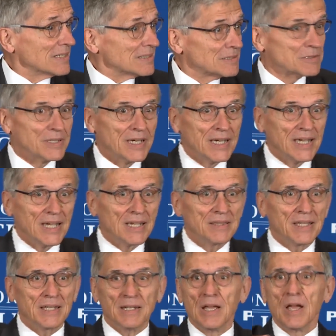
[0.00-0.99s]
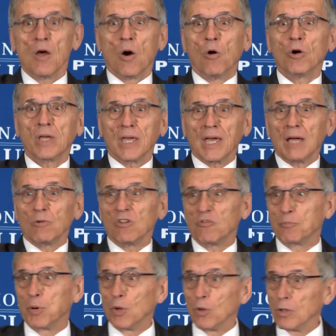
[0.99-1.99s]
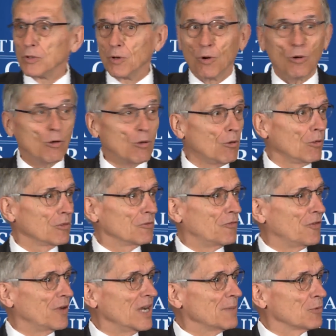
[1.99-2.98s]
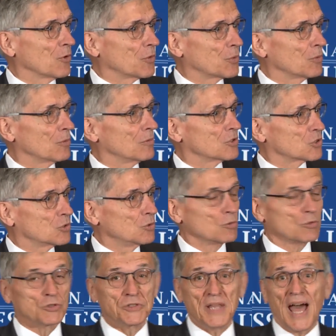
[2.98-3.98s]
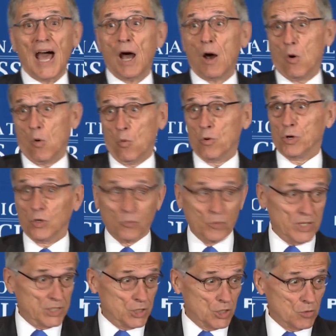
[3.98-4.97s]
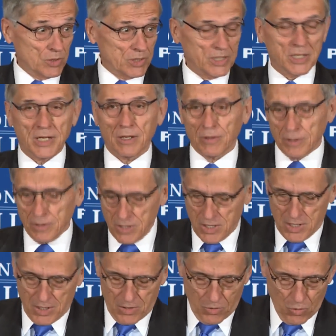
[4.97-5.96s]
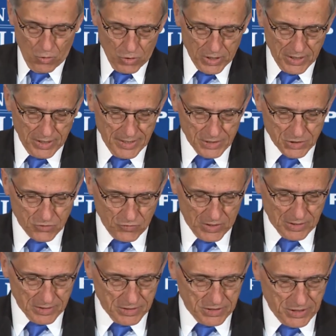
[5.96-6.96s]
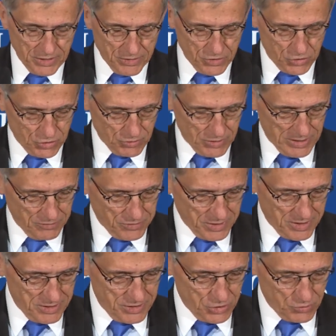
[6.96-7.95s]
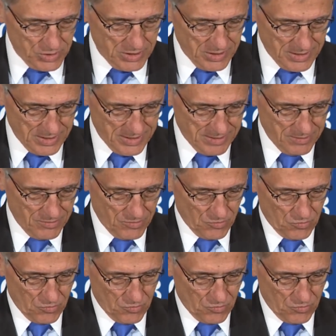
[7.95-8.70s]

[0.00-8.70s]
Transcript: Okay, and then, okay, we've pulled all the fiber through the schools. Now what do we do? And Karen organized volunteers throughout the country, and